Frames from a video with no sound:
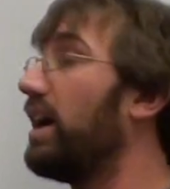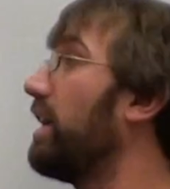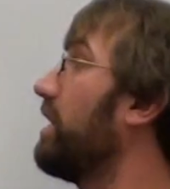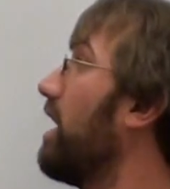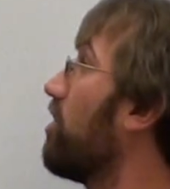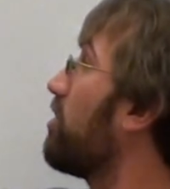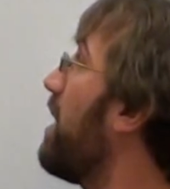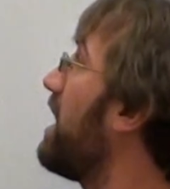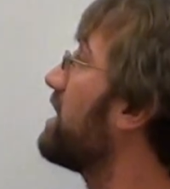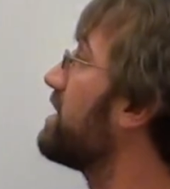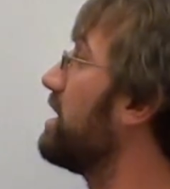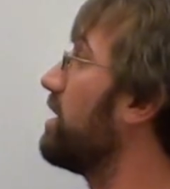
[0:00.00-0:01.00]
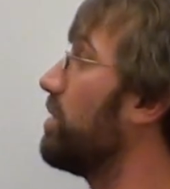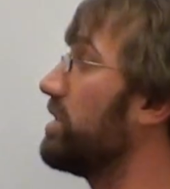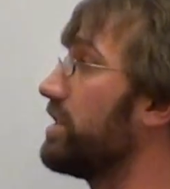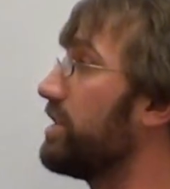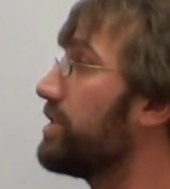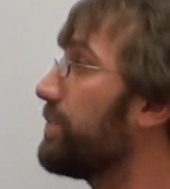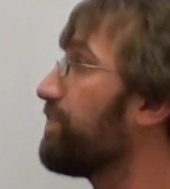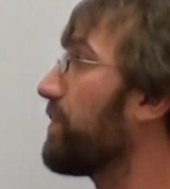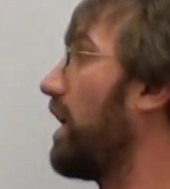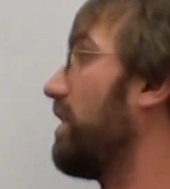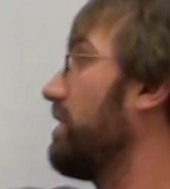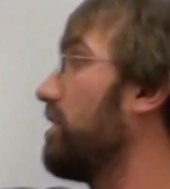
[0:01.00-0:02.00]
on arithmetic sequences.
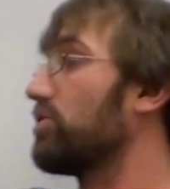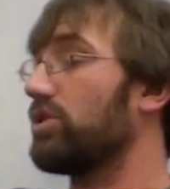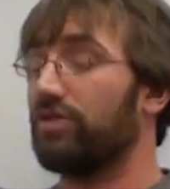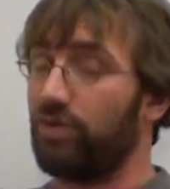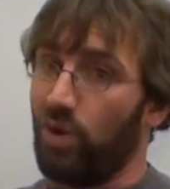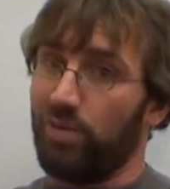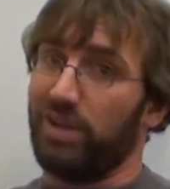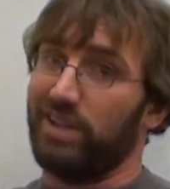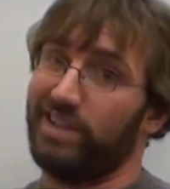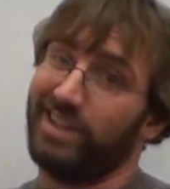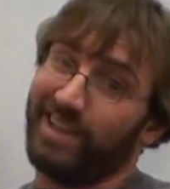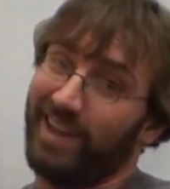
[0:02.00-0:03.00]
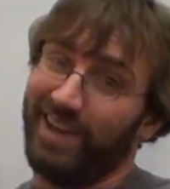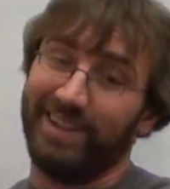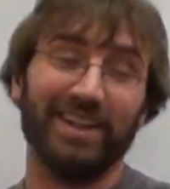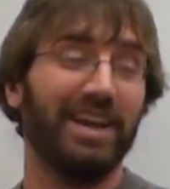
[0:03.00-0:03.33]
Here's our formula again.